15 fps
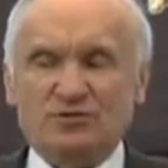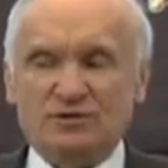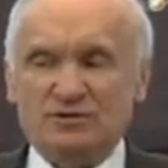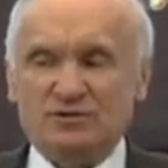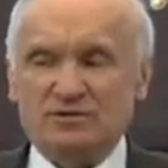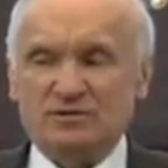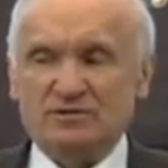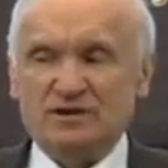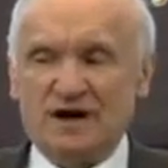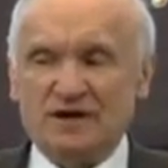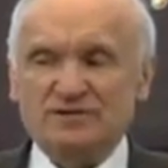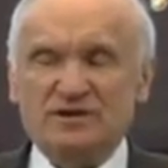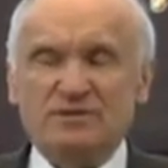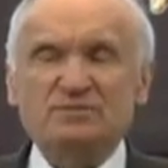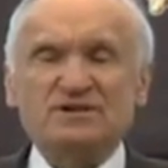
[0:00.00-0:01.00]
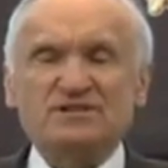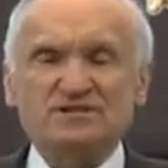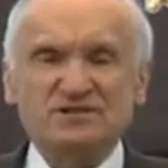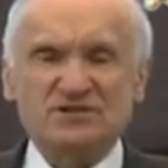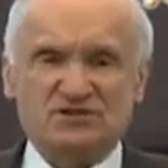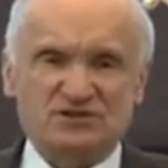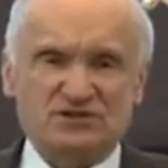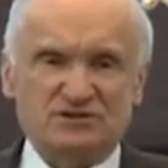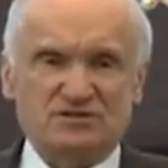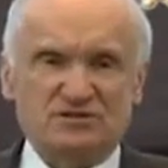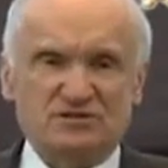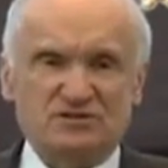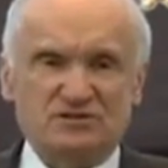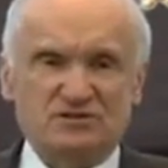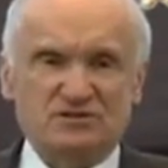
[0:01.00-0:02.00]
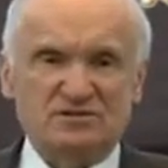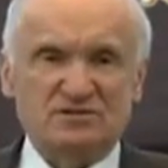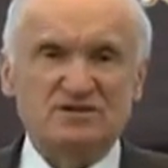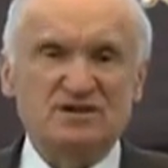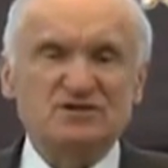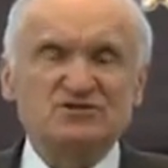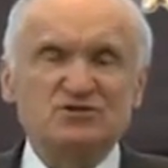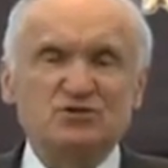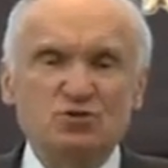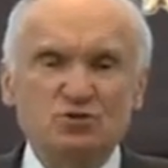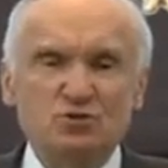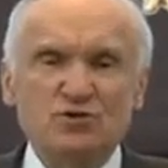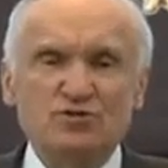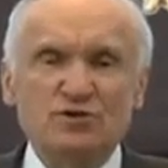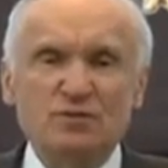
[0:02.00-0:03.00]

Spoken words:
So why do I have to use this term?